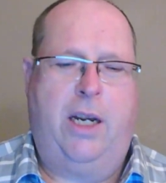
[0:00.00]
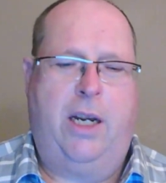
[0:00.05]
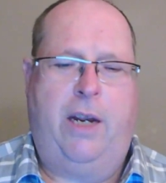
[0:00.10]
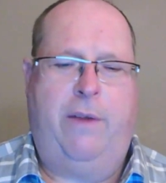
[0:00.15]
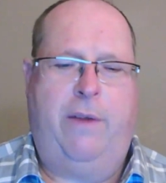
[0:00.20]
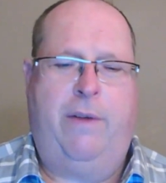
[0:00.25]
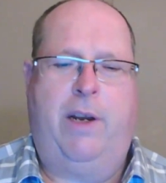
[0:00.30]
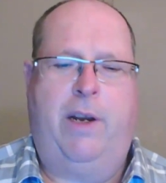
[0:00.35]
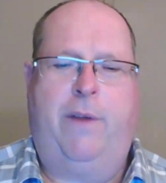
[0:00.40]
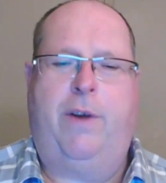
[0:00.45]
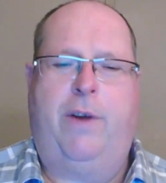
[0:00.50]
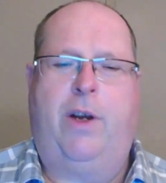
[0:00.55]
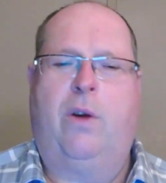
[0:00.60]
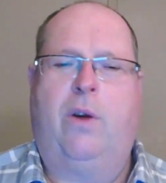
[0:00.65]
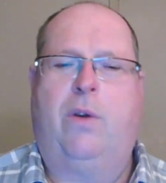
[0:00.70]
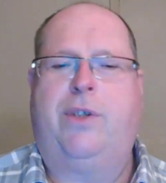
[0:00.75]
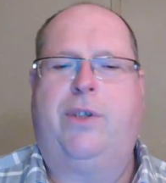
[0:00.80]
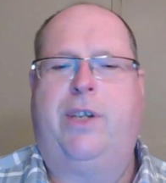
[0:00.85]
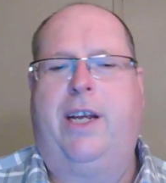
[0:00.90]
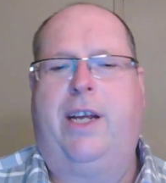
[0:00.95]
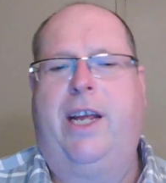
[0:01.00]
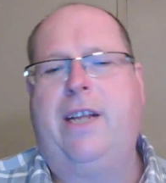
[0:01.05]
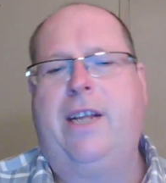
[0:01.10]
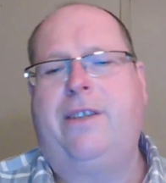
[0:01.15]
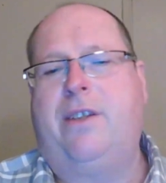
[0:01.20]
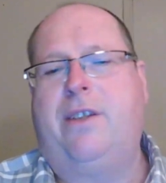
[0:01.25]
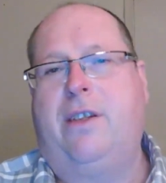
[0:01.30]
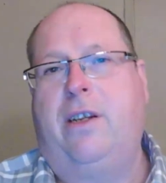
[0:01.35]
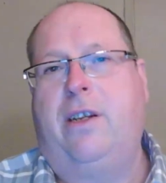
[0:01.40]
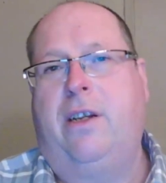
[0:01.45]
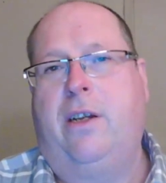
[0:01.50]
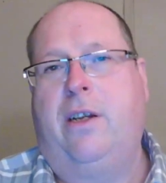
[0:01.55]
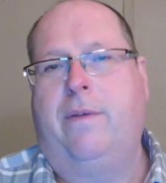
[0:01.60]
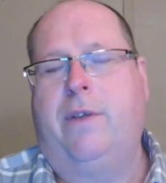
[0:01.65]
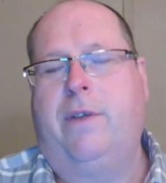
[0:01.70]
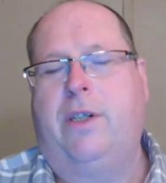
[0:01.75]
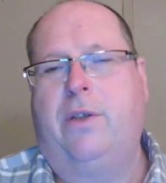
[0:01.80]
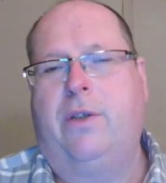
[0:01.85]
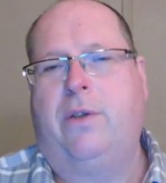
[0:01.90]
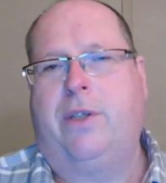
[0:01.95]
even if it goes against the
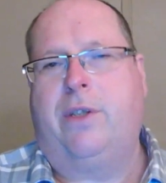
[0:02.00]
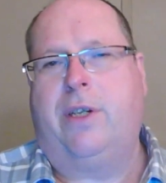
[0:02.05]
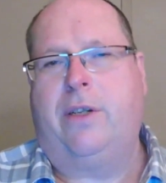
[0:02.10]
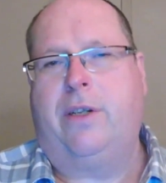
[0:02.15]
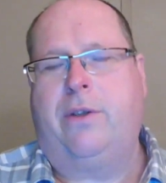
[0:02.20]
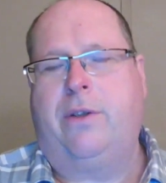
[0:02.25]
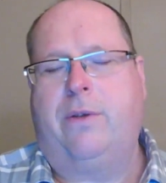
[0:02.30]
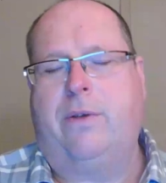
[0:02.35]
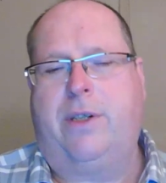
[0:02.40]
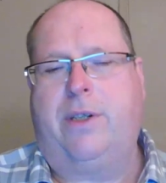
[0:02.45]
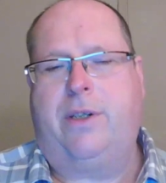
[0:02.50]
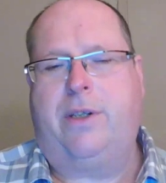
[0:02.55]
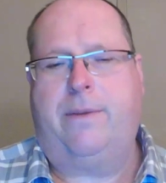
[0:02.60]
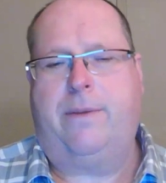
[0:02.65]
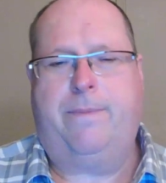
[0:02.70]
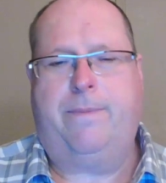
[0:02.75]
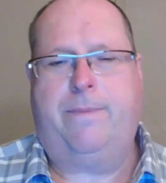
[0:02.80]
individual's interests.